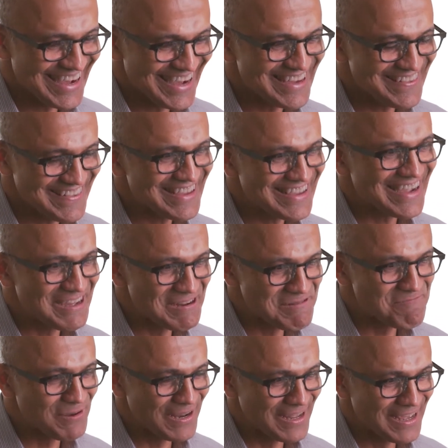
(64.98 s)
I think I'll
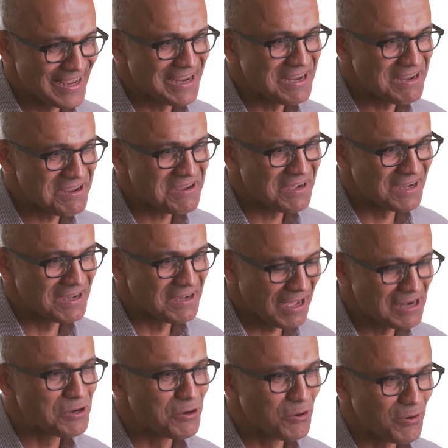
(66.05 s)

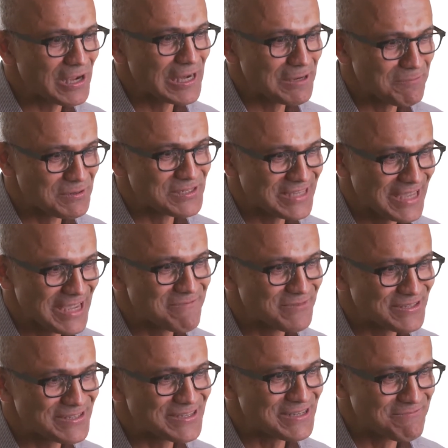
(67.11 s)
go to a Clippers game
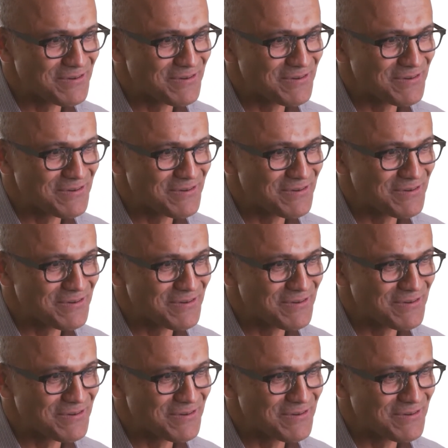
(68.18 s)
with Steve